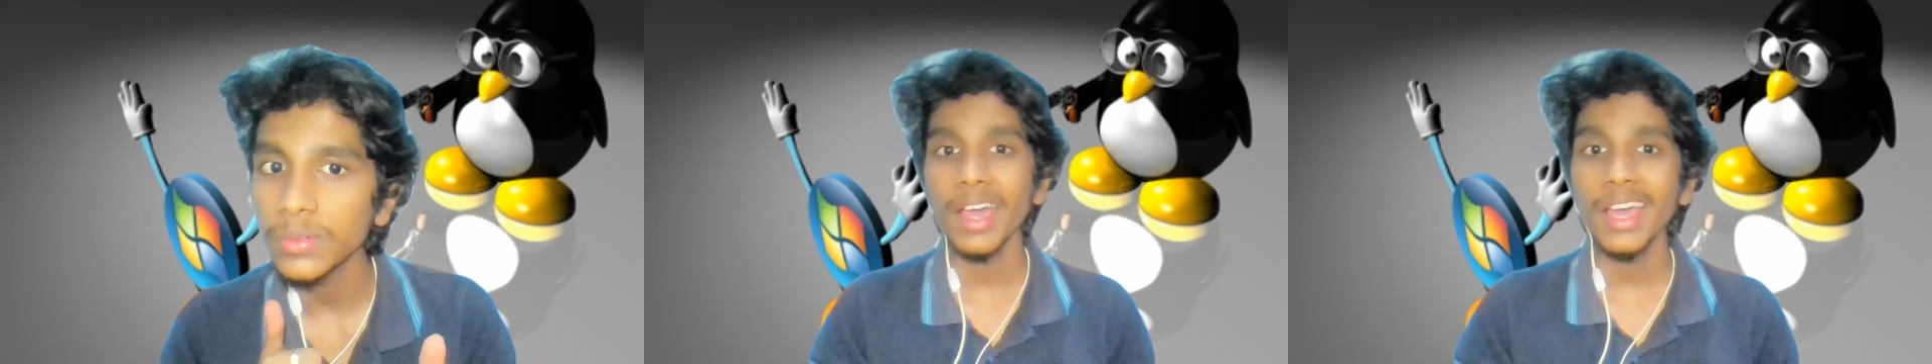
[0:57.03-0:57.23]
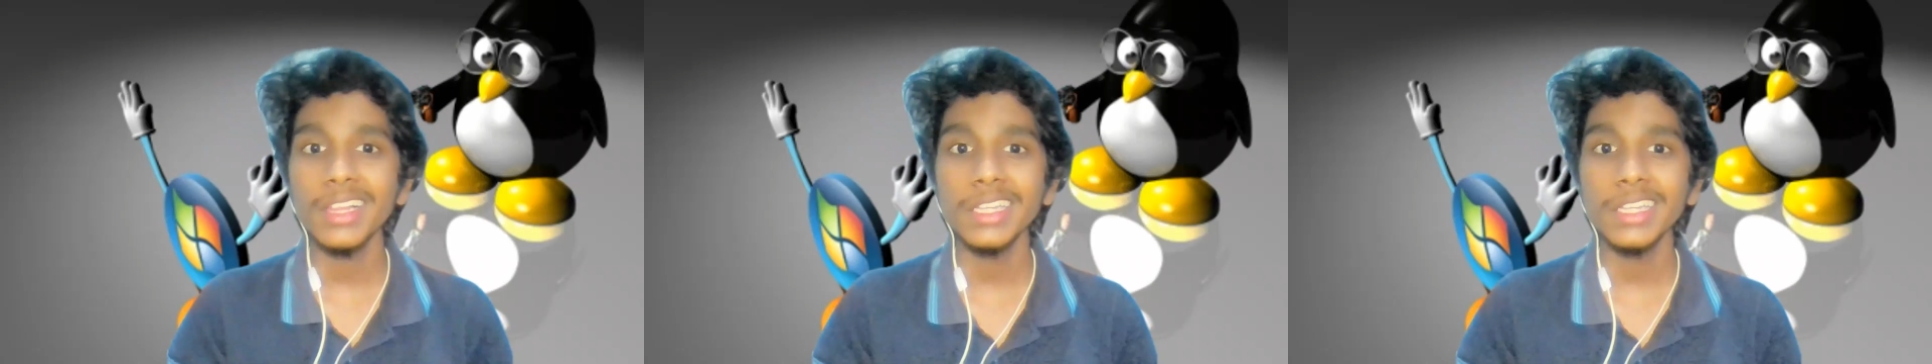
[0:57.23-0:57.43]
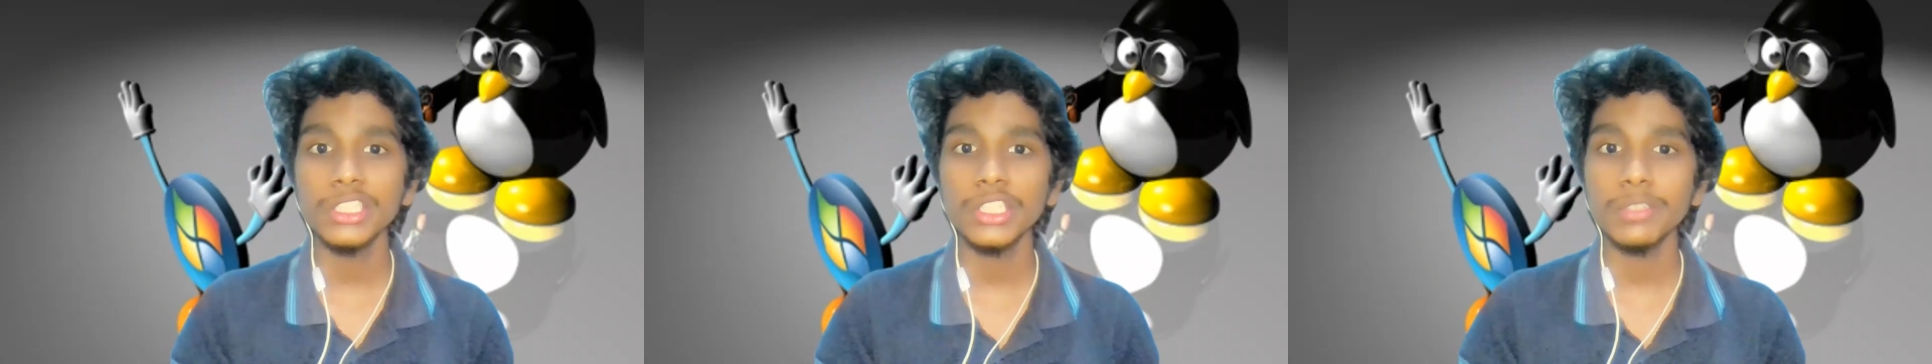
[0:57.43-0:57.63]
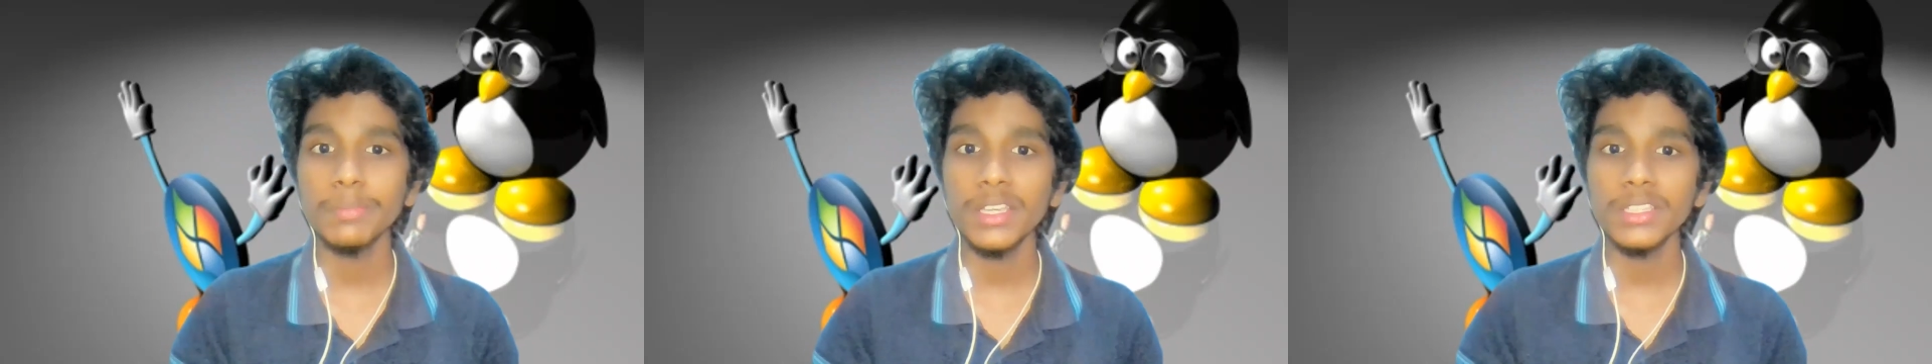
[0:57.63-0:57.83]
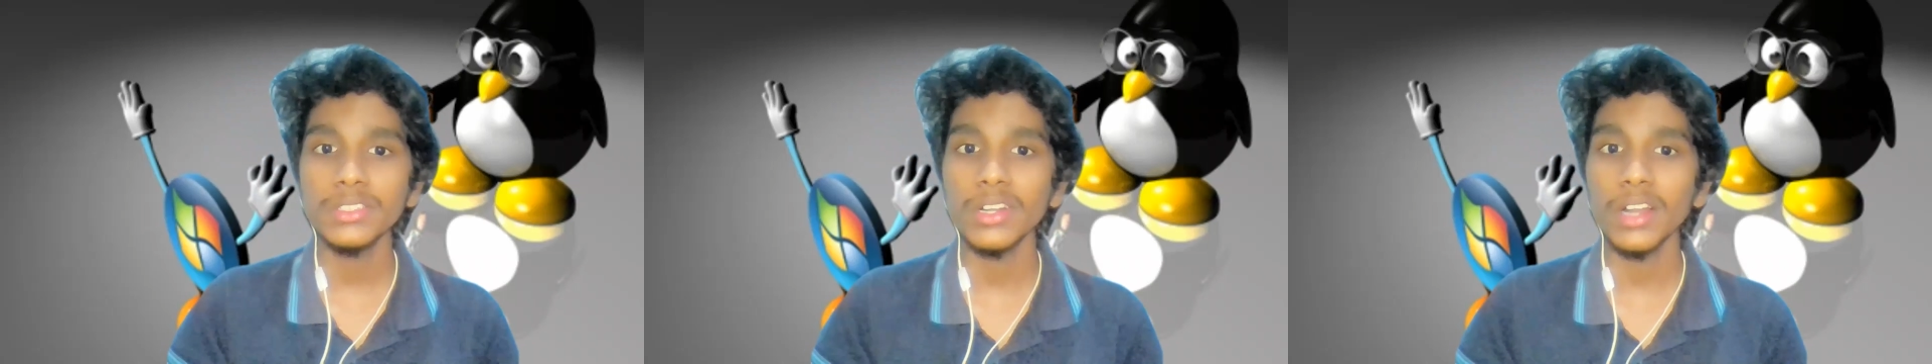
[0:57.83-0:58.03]
Mileage is
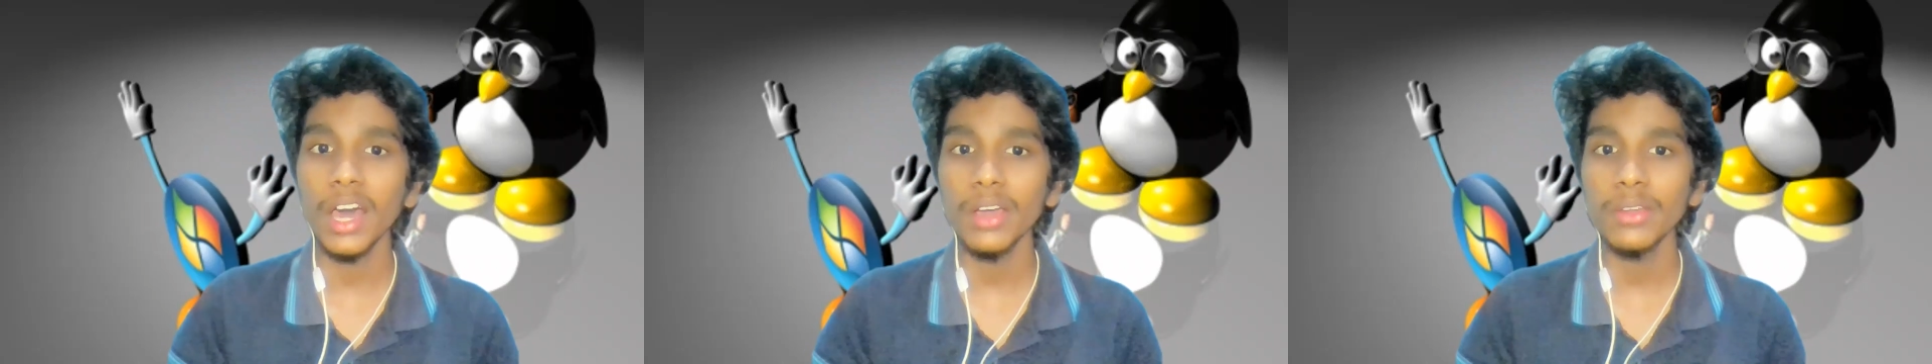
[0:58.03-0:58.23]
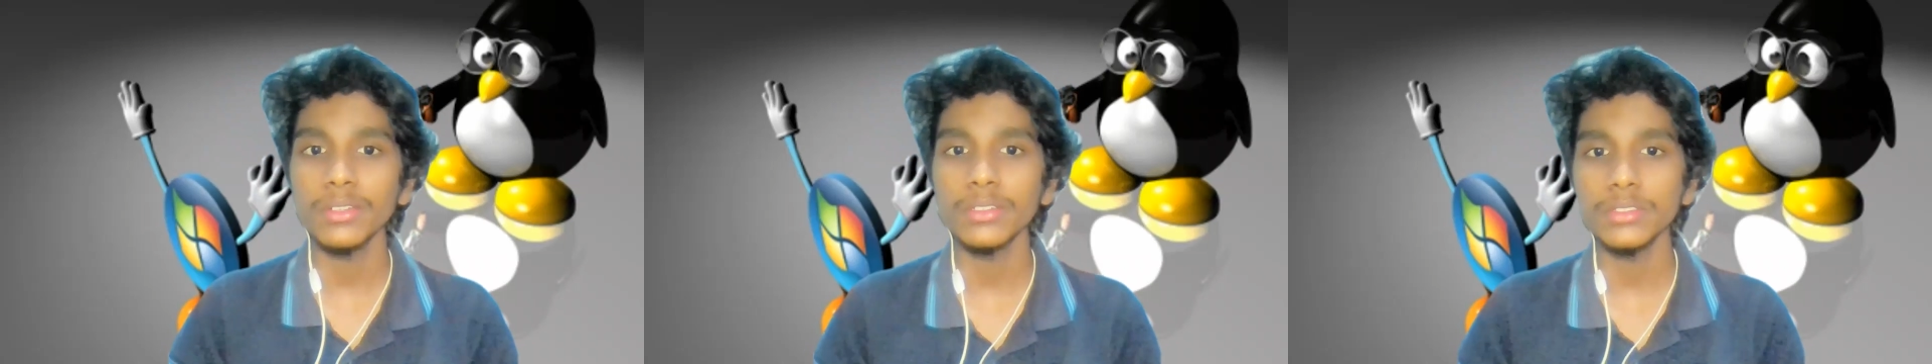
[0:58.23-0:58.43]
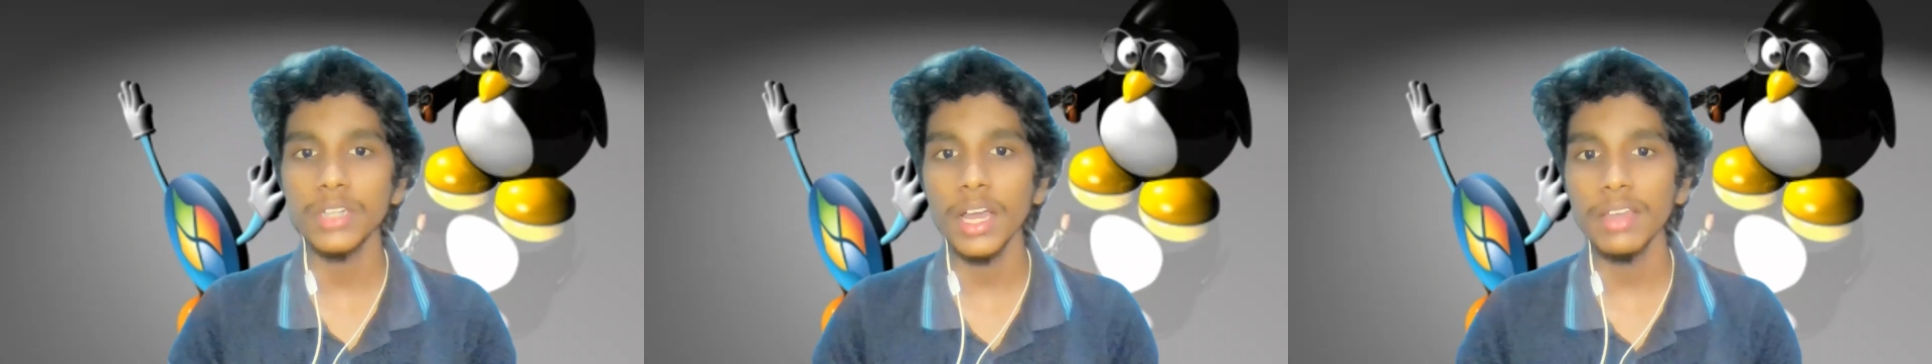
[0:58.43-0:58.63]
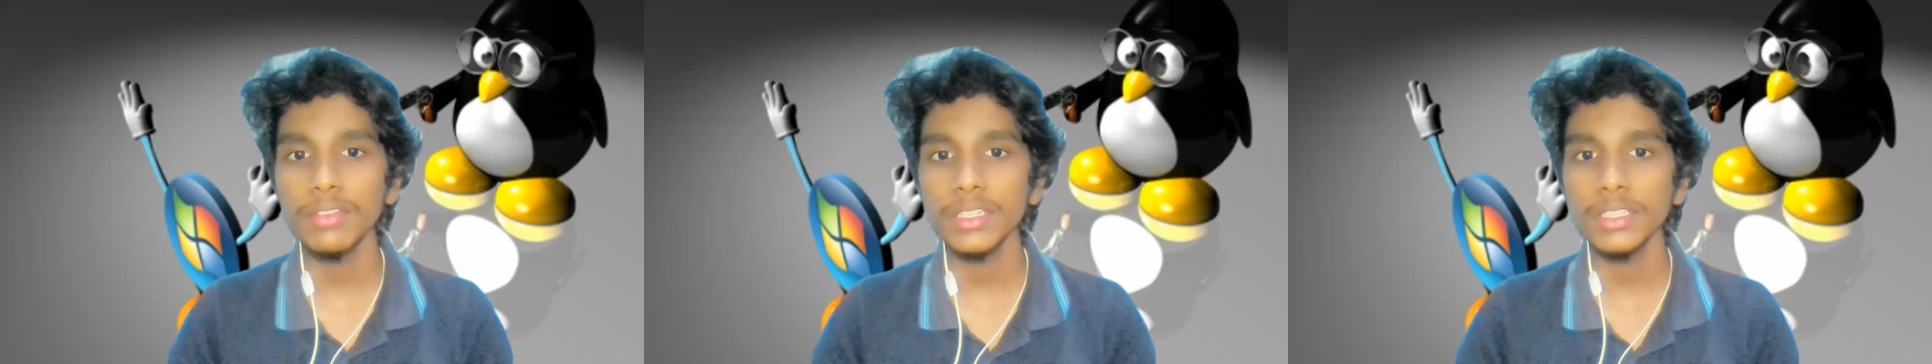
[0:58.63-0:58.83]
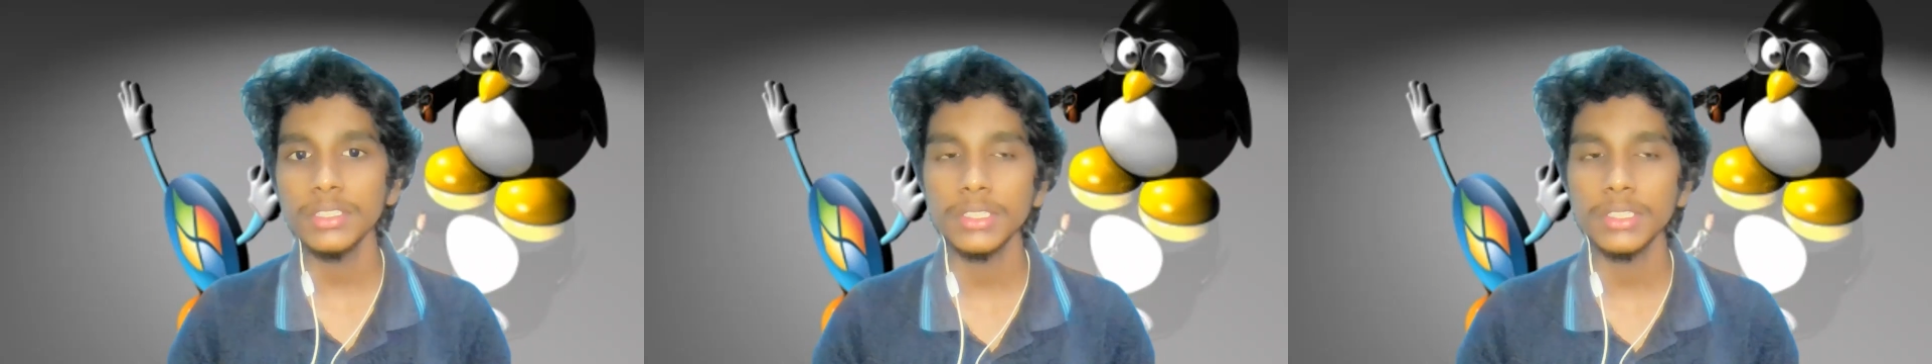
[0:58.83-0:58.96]
based on how you're driving,